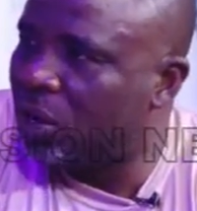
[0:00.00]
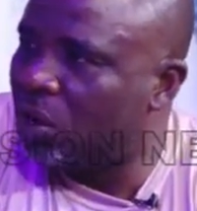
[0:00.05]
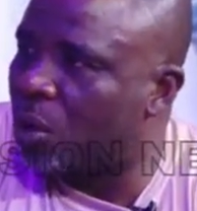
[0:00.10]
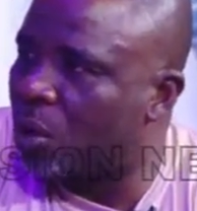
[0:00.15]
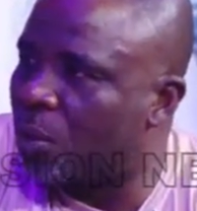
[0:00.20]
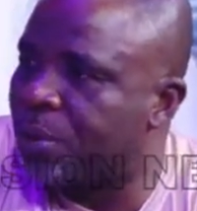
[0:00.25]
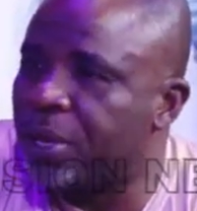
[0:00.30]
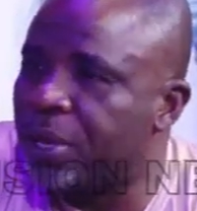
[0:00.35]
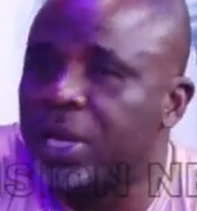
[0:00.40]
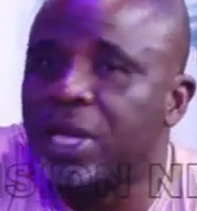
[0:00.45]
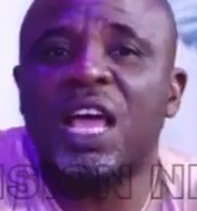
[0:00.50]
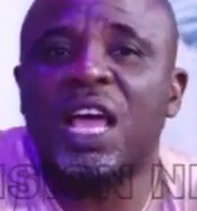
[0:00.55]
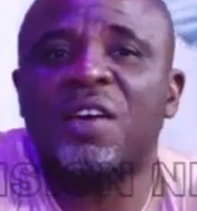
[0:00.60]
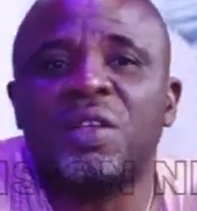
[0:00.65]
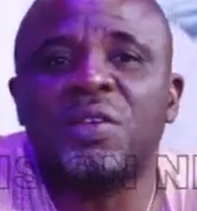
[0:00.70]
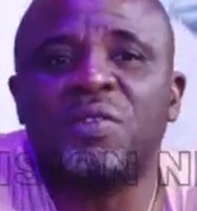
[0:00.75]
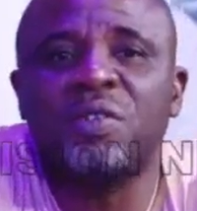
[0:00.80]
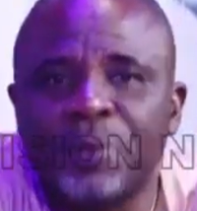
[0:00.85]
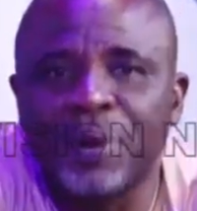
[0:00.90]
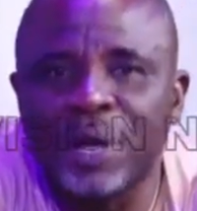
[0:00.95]
Obi,
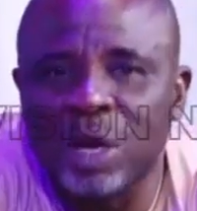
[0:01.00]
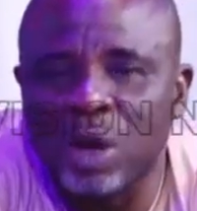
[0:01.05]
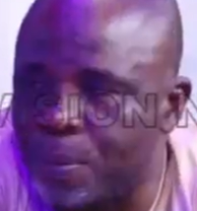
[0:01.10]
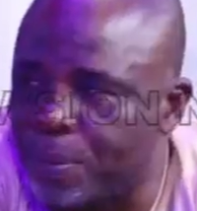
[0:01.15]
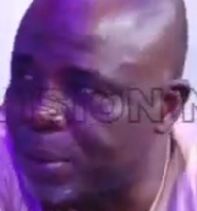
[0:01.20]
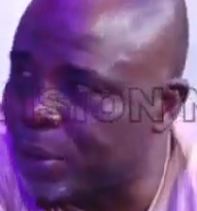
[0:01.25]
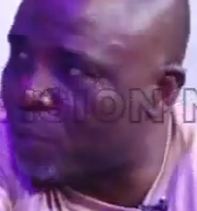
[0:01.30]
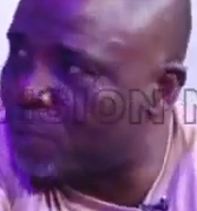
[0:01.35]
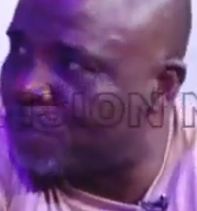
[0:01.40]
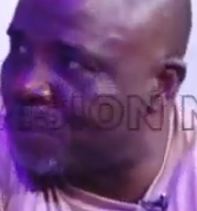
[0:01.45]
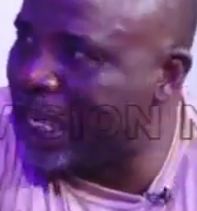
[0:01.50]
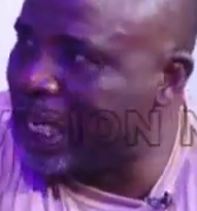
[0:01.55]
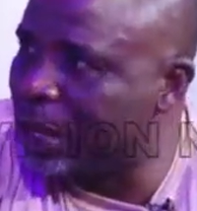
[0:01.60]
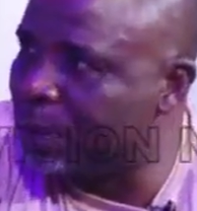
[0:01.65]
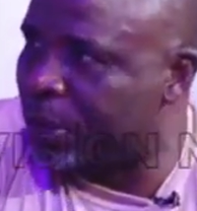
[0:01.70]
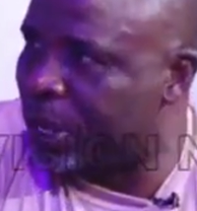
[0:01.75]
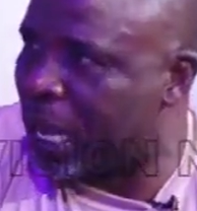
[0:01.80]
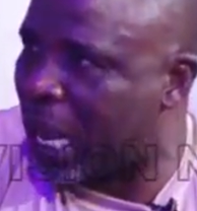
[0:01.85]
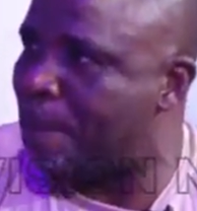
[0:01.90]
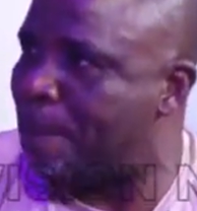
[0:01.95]
even if you bring Obi to
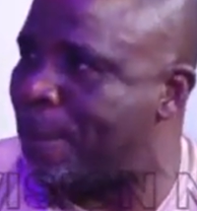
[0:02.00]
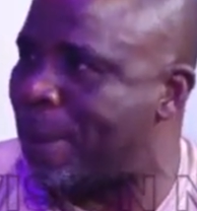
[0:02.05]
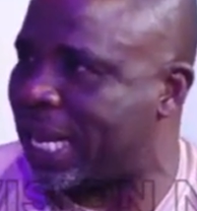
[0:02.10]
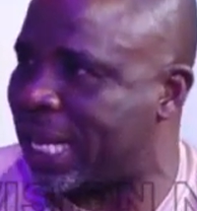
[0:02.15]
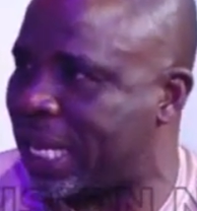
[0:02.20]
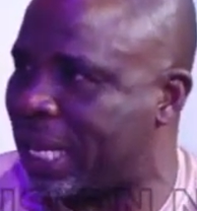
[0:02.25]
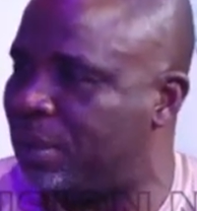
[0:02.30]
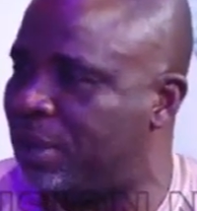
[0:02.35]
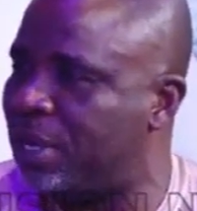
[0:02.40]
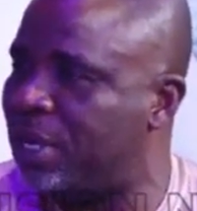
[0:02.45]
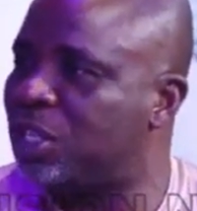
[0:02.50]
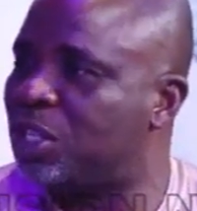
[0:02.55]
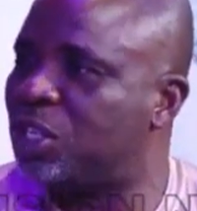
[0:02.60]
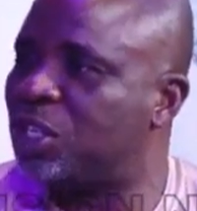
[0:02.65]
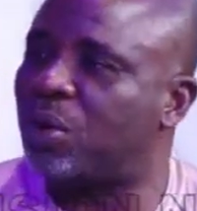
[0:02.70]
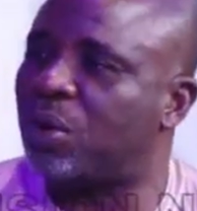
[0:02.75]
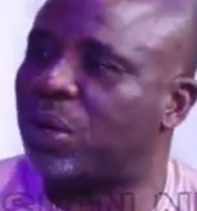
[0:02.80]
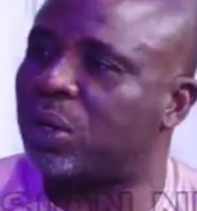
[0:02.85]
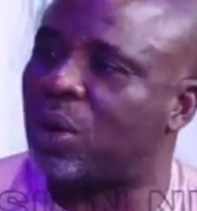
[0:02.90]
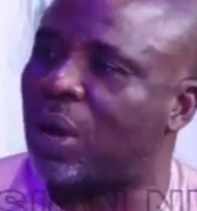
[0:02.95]
PDP and back him, do
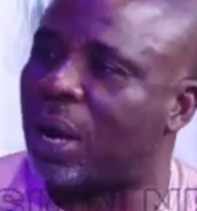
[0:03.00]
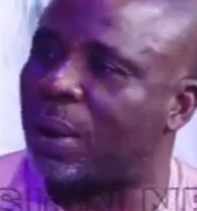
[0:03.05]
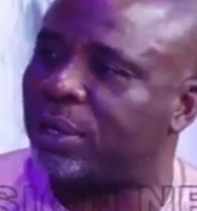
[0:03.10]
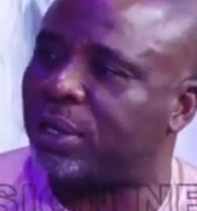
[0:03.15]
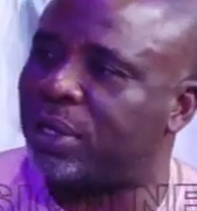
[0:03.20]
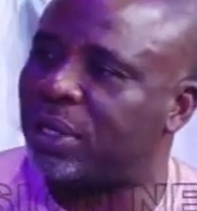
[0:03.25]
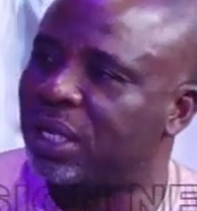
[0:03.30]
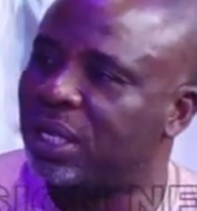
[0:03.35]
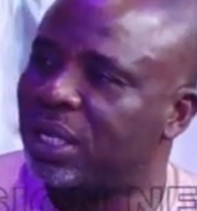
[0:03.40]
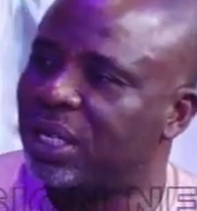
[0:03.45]
you know what will happen?